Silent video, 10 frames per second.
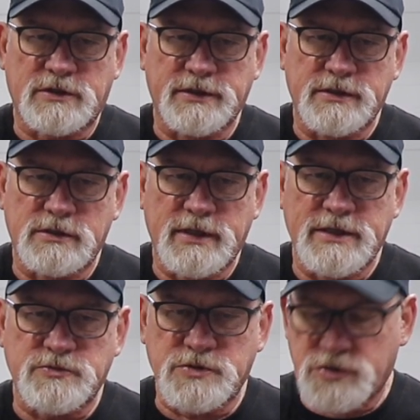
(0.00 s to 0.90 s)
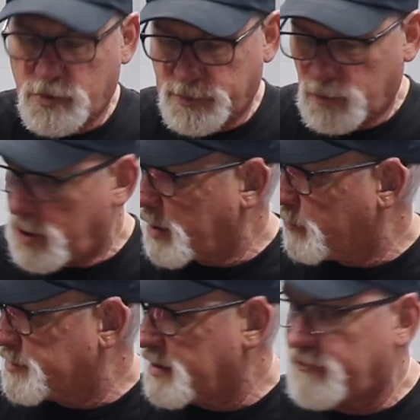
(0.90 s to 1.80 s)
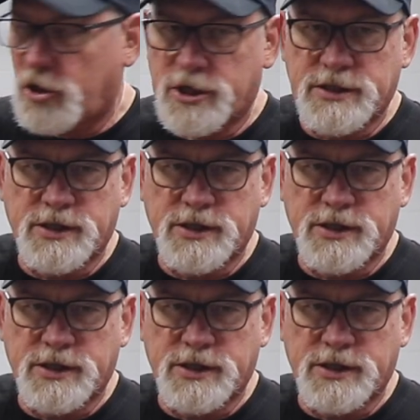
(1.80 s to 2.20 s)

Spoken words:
clean the lens with soap and water, which I've already